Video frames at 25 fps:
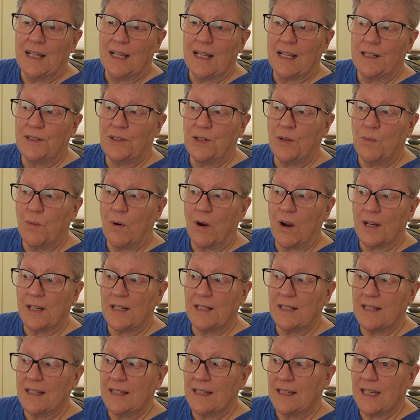and you walk
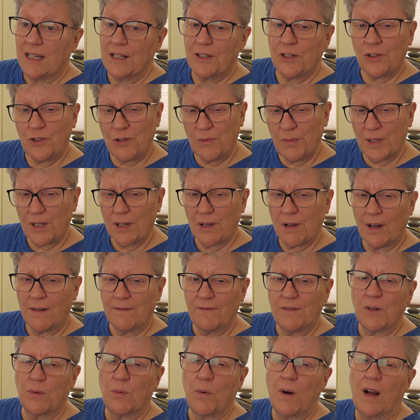into the kitchen. You've been gone
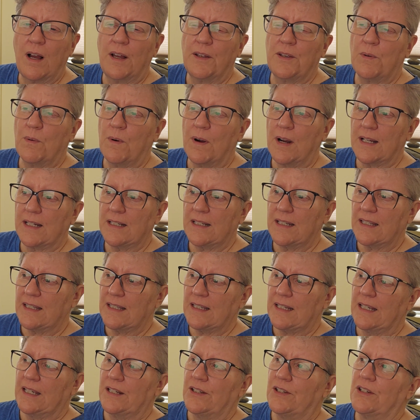for a while. You walk into
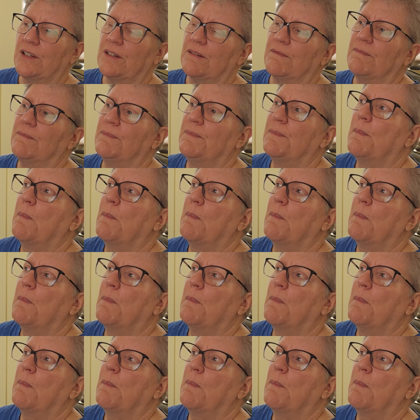the kitchen